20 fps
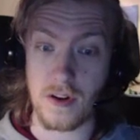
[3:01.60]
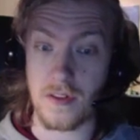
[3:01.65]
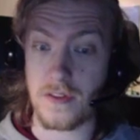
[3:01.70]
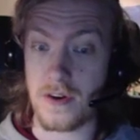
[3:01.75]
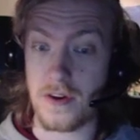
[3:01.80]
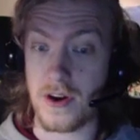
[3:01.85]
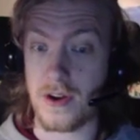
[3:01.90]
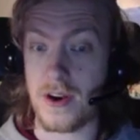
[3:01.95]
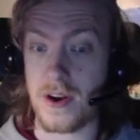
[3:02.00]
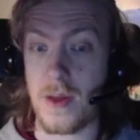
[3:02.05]
on
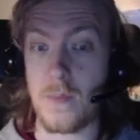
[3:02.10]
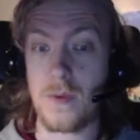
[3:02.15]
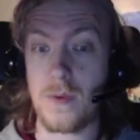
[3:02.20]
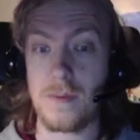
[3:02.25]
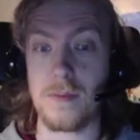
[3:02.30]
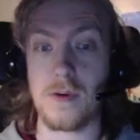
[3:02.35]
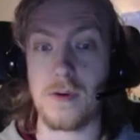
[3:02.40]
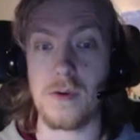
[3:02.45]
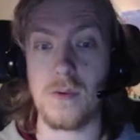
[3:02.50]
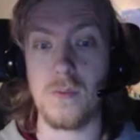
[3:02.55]
their own and
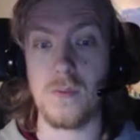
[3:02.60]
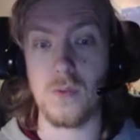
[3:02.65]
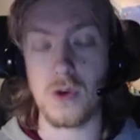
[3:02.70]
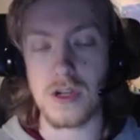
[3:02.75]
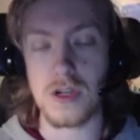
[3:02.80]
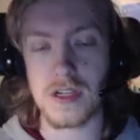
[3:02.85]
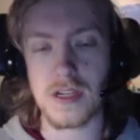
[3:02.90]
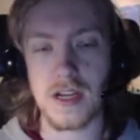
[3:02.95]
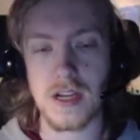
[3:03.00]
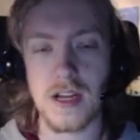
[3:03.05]
what Pokemon
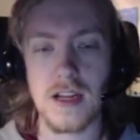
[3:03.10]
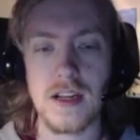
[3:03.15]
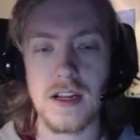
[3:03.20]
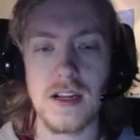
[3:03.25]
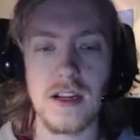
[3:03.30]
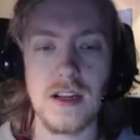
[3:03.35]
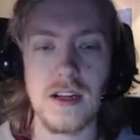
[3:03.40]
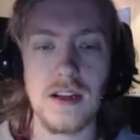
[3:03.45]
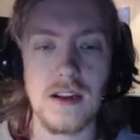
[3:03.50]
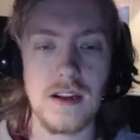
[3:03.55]
wouldn't.
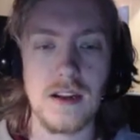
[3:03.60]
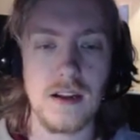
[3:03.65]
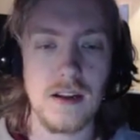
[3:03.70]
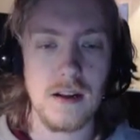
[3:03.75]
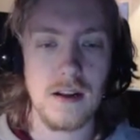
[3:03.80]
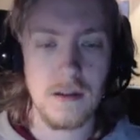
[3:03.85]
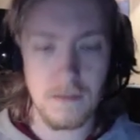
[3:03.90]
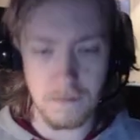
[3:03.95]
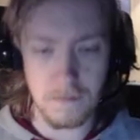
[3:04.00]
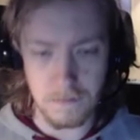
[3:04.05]

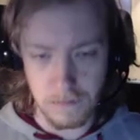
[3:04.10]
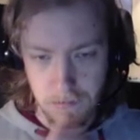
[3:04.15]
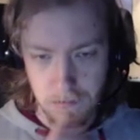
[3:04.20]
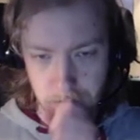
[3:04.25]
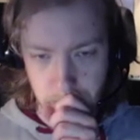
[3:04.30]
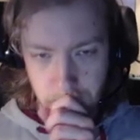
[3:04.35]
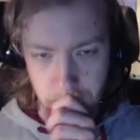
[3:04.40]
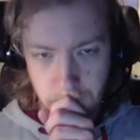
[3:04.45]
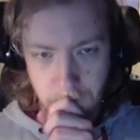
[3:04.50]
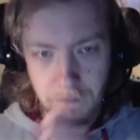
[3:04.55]

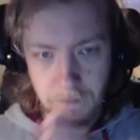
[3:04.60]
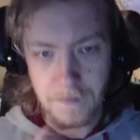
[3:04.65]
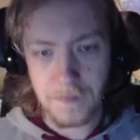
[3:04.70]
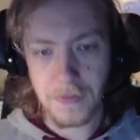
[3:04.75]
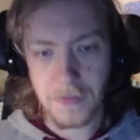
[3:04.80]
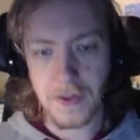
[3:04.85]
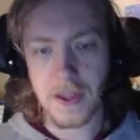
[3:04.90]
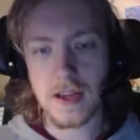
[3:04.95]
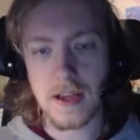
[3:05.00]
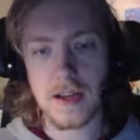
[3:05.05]

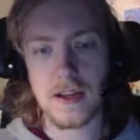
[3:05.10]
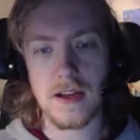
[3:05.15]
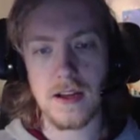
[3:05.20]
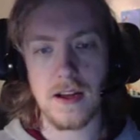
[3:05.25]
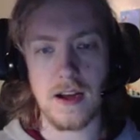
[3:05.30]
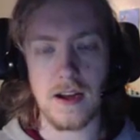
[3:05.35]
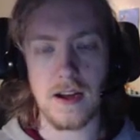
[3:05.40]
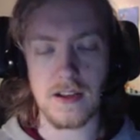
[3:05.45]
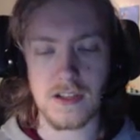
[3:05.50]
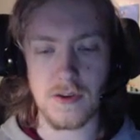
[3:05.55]

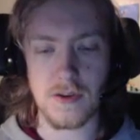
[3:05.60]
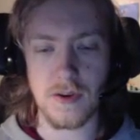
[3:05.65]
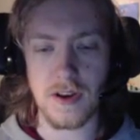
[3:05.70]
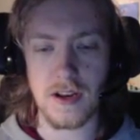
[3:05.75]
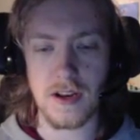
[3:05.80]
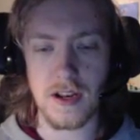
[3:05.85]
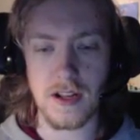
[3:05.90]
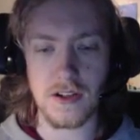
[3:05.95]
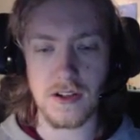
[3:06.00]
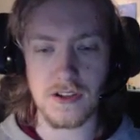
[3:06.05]
So I
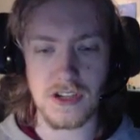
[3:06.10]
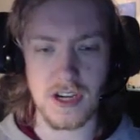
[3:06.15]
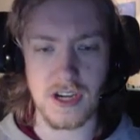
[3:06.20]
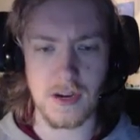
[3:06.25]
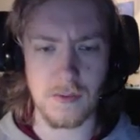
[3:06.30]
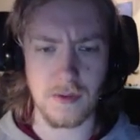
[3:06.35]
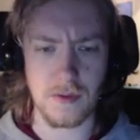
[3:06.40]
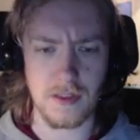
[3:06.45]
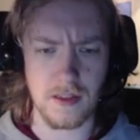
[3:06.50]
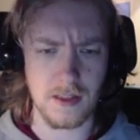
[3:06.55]
did a little
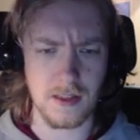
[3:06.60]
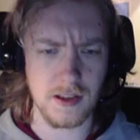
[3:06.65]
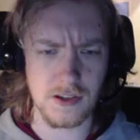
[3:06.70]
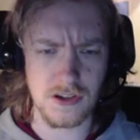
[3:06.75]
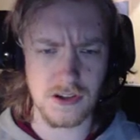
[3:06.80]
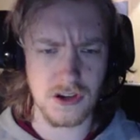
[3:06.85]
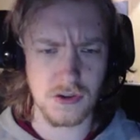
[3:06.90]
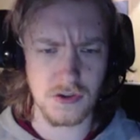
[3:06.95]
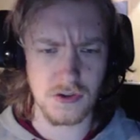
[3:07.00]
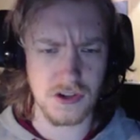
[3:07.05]
check with, I
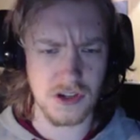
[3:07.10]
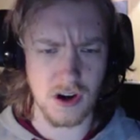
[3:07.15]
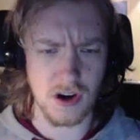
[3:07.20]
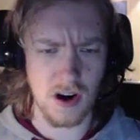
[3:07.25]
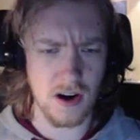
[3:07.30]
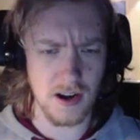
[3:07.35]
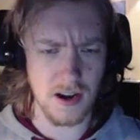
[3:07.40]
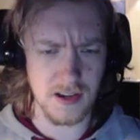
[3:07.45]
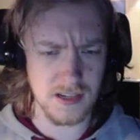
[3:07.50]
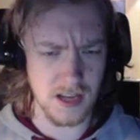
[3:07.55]
think, 2
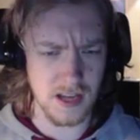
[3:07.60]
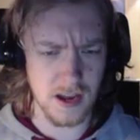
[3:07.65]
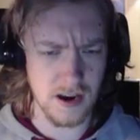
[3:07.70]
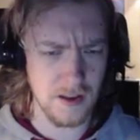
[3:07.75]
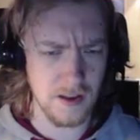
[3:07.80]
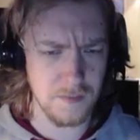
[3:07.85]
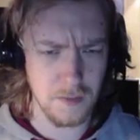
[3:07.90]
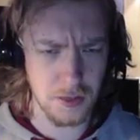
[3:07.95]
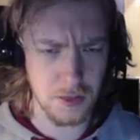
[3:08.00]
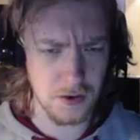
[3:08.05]
Starlies. I had
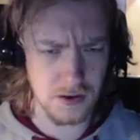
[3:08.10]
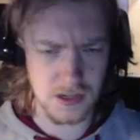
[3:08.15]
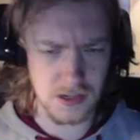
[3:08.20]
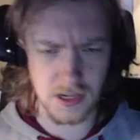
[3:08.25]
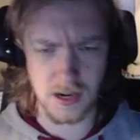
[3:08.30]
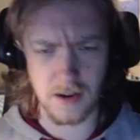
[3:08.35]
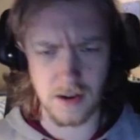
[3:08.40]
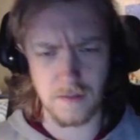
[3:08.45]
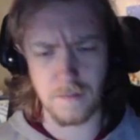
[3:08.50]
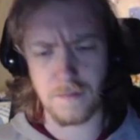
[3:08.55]
a level 13
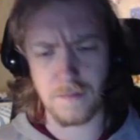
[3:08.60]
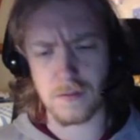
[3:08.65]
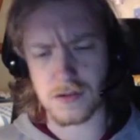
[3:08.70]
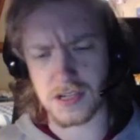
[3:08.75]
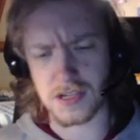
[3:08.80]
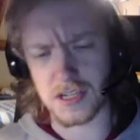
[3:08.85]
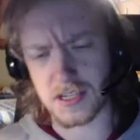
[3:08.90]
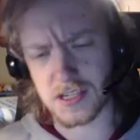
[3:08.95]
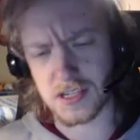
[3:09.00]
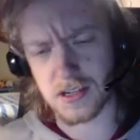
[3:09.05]
and a level
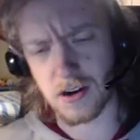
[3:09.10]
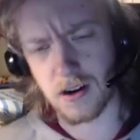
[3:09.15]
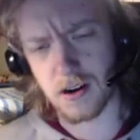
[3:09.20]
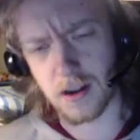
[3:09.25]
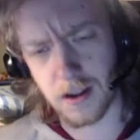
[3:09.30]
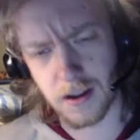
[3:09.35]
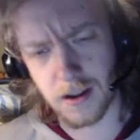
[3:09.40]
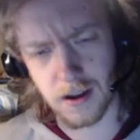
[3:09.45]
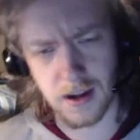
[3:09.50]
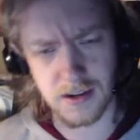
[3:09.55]
14
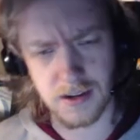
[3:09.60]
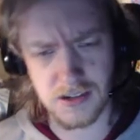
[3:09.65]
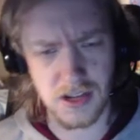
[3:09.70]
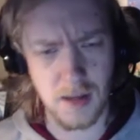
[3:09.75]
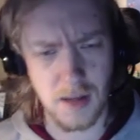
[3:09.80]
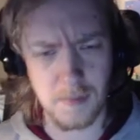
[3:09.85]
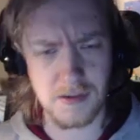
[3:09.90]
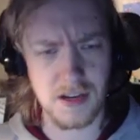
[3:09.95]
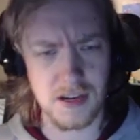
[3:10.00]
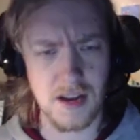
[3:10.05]
Starly. I just
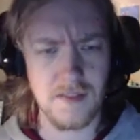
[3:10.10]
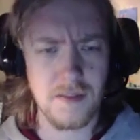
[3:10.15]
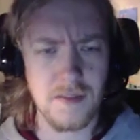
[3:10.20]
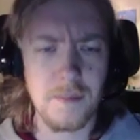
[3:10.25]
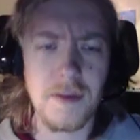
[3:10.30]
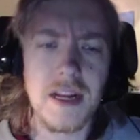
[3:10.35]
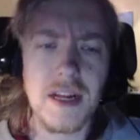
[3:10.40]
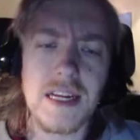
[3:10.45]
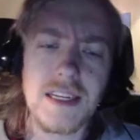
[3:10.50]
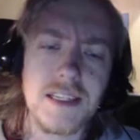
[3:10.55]
happened to have them.